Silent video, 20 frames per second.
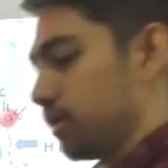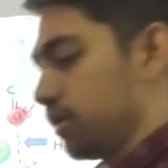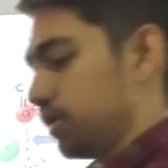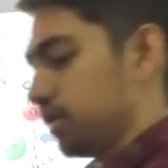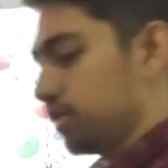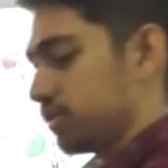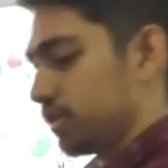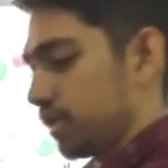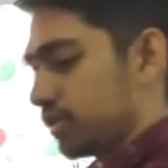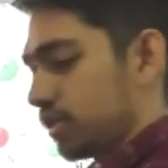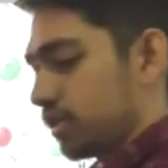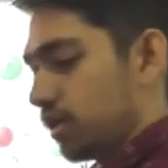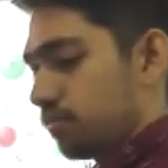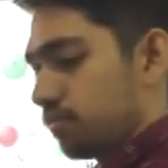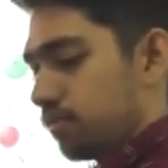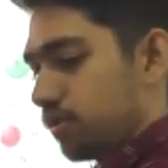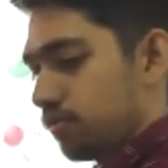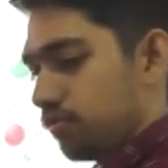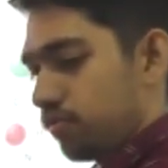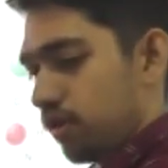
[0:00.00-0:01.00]
Keratin is the
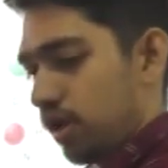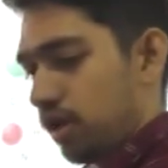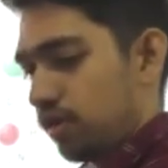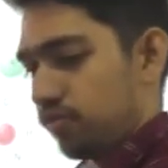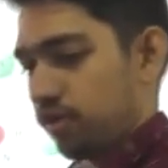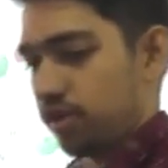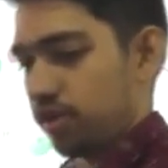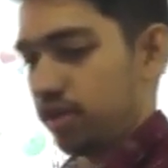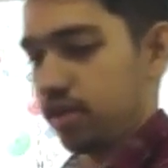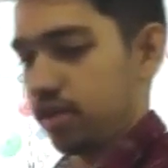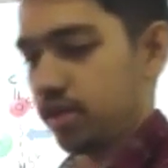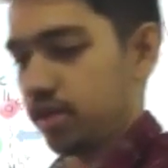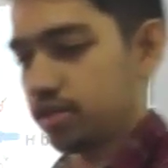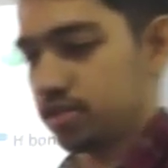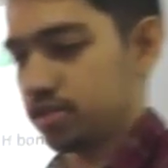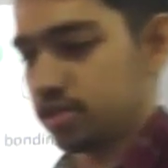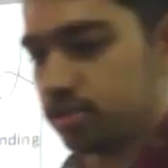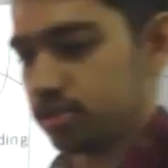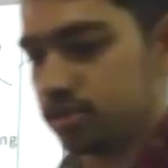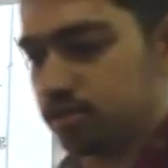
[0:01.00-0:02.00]
example for alpha
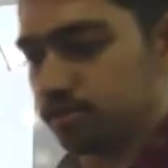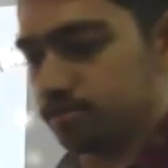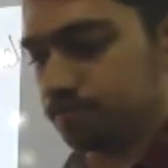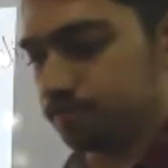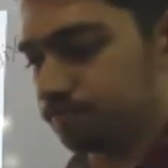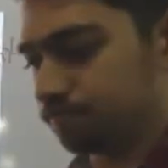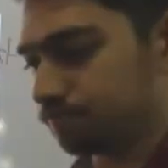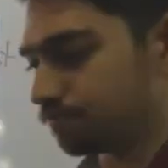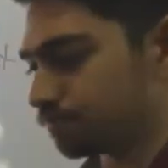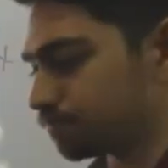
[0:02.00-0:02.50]
helix.